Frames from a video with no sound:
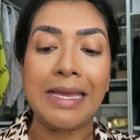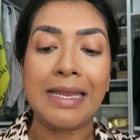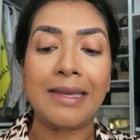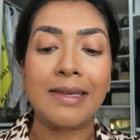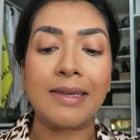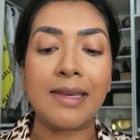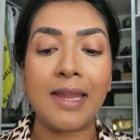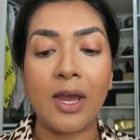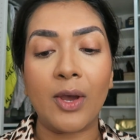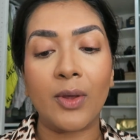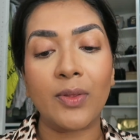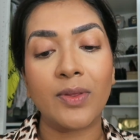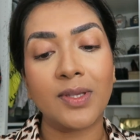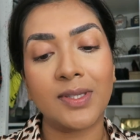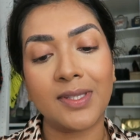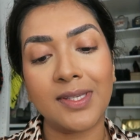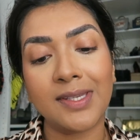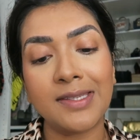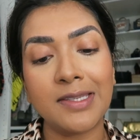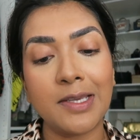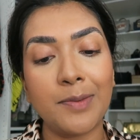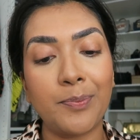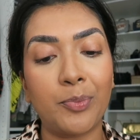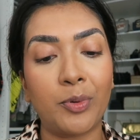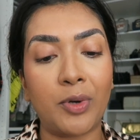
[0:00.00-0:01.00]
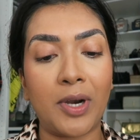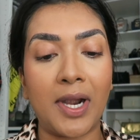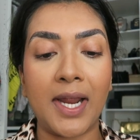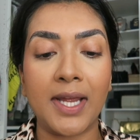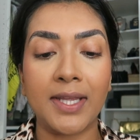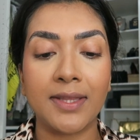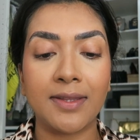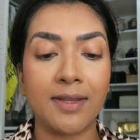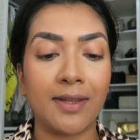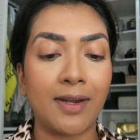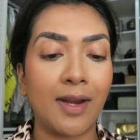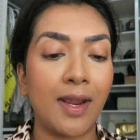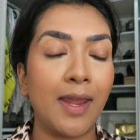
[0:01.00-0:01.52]
Now this is a
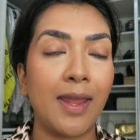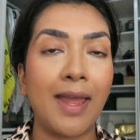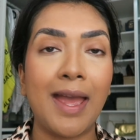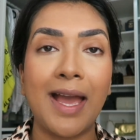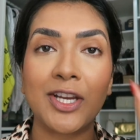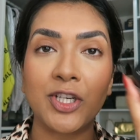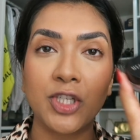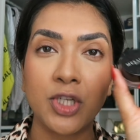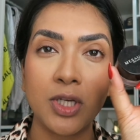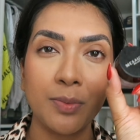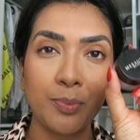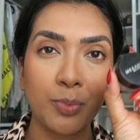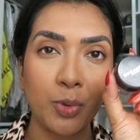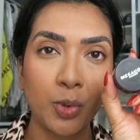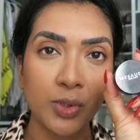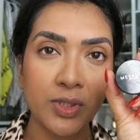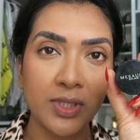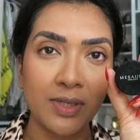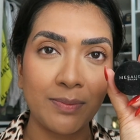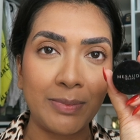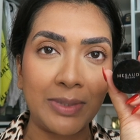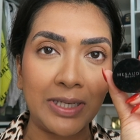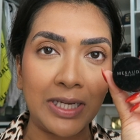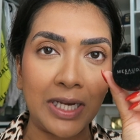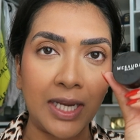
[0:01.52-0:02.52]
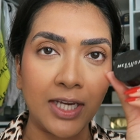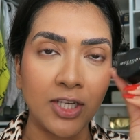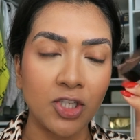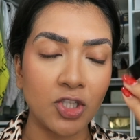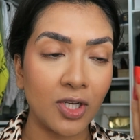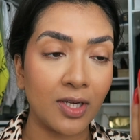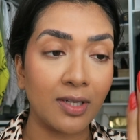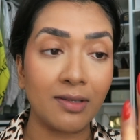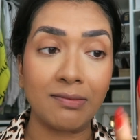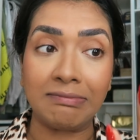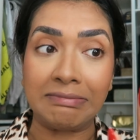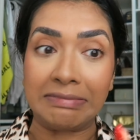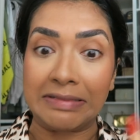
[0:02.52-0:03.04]
brand that I actually bought in
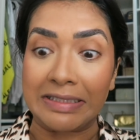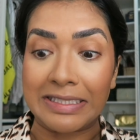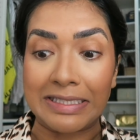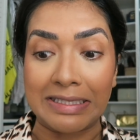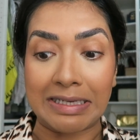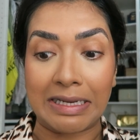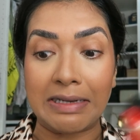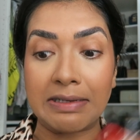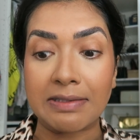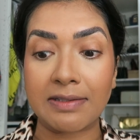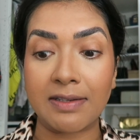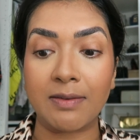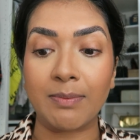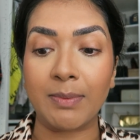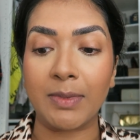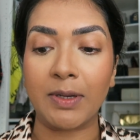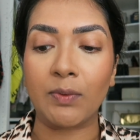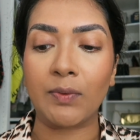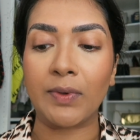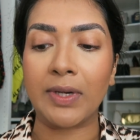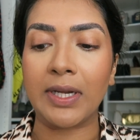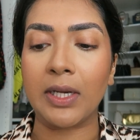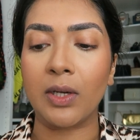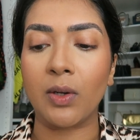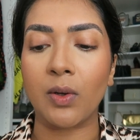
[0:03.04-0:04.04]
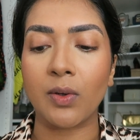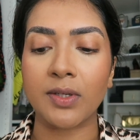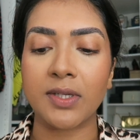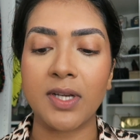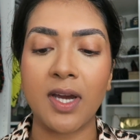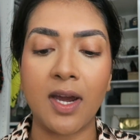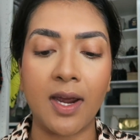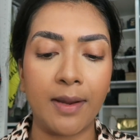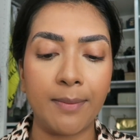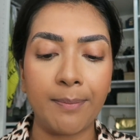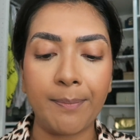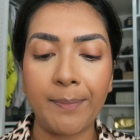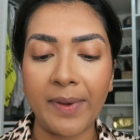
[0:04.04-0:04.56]
Malaysia. It's lasted me a really long
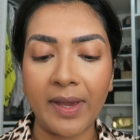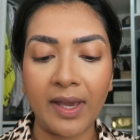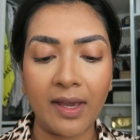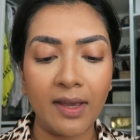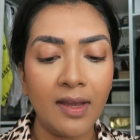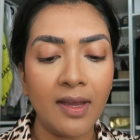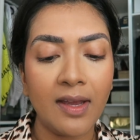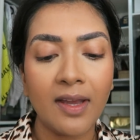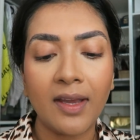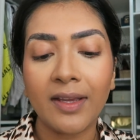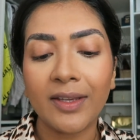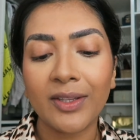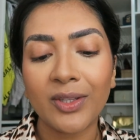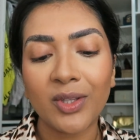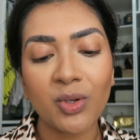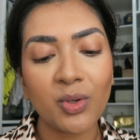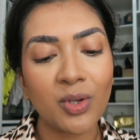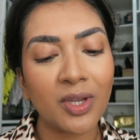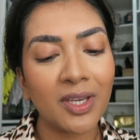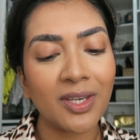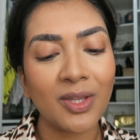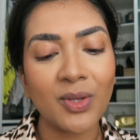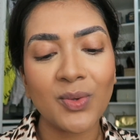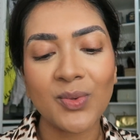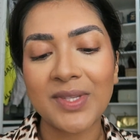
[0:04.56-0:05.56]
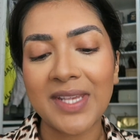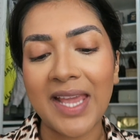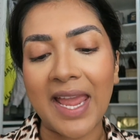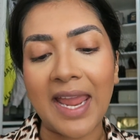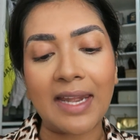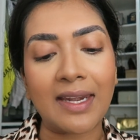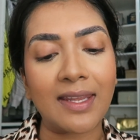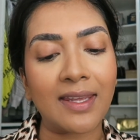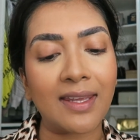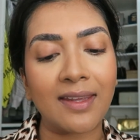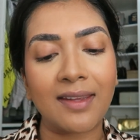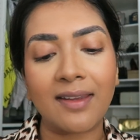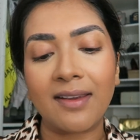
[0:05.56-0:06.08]
time, but you can use
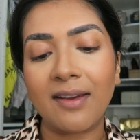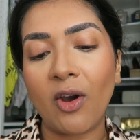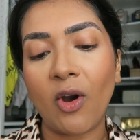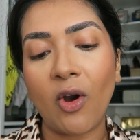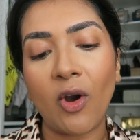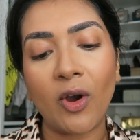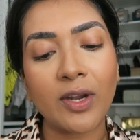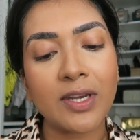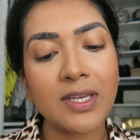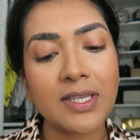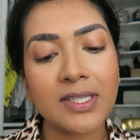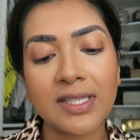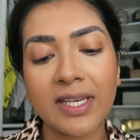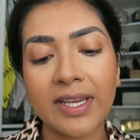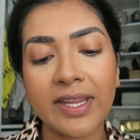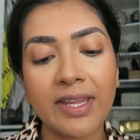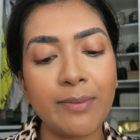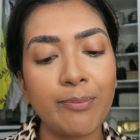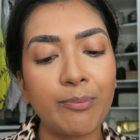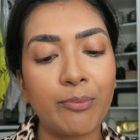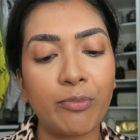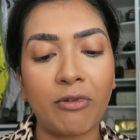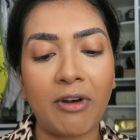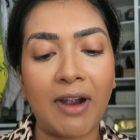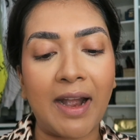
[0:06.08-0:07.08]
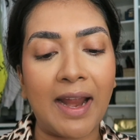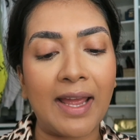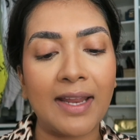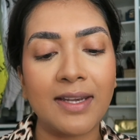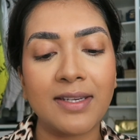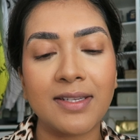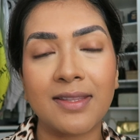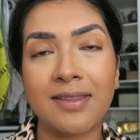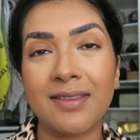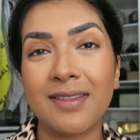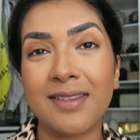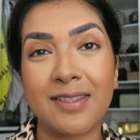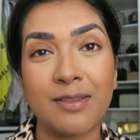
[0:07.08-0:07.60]
any. Honestly, brand
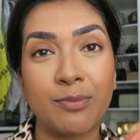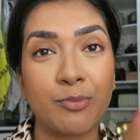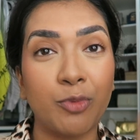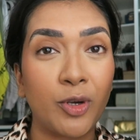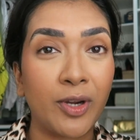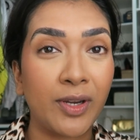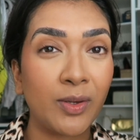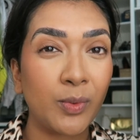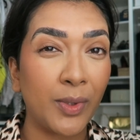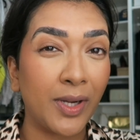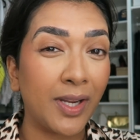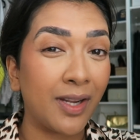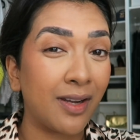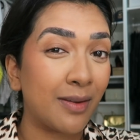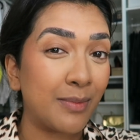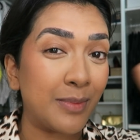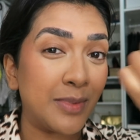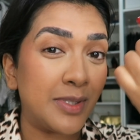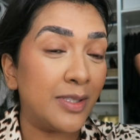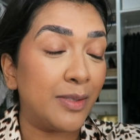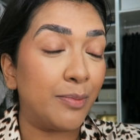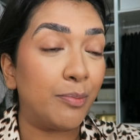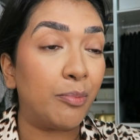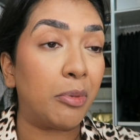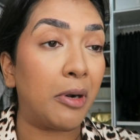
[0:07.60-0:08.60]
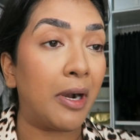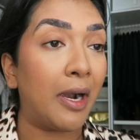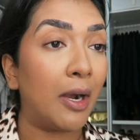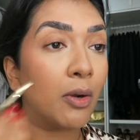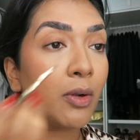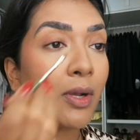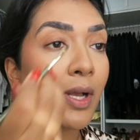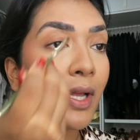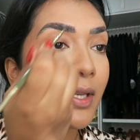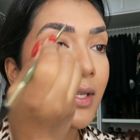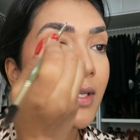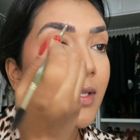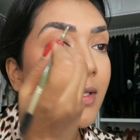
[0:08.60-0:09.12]
at this point when it comes to brow
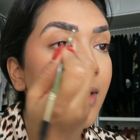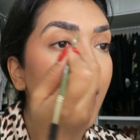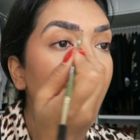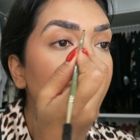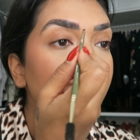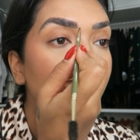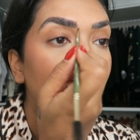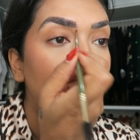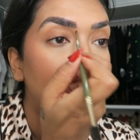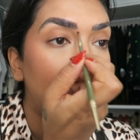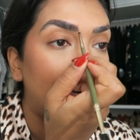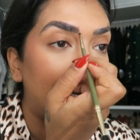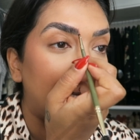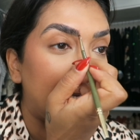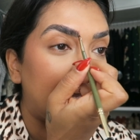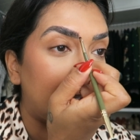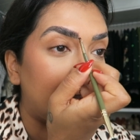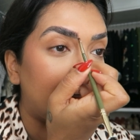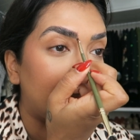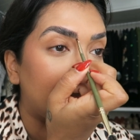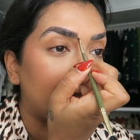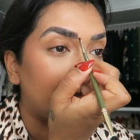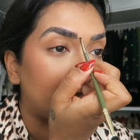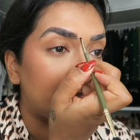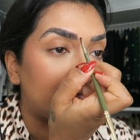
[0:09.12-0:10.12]
colors, doesn't really